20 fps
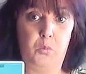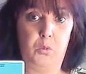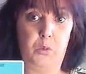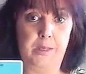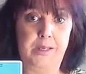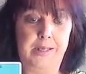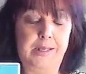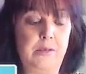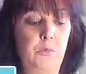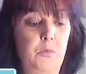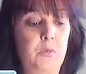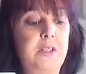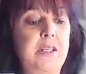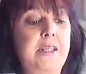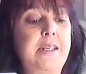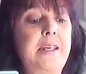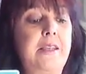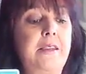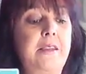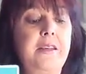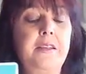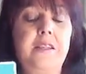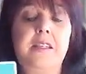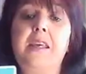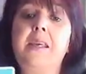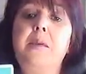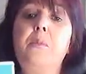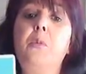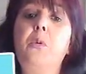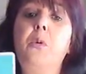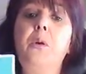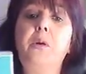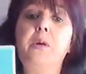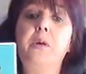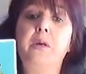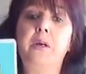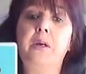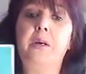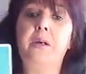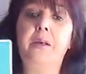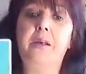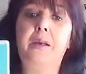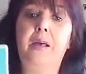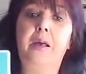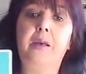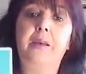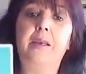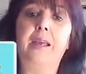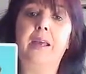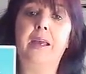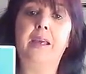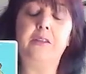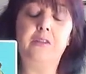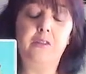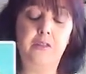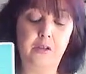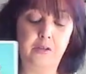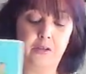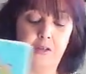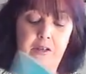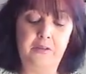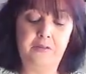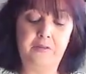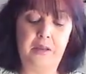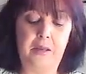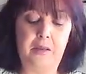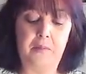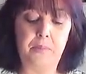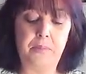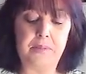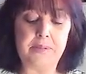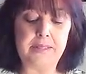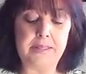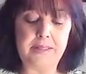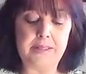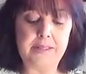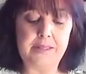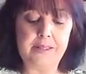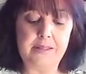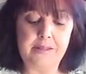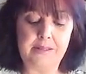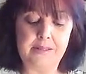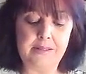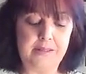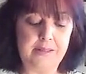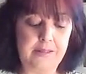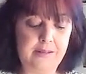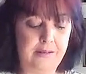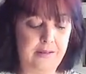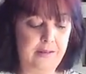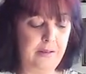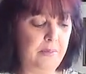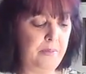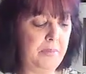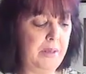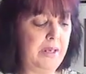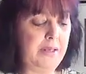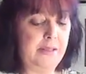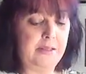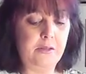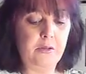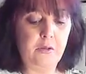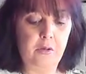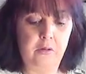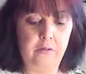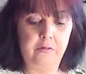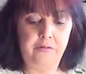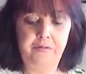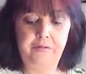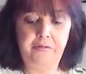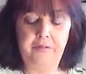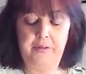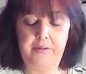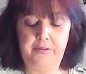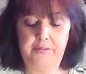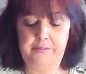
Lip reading: working together, teamwork, okay, don't give up. Persistence pays off.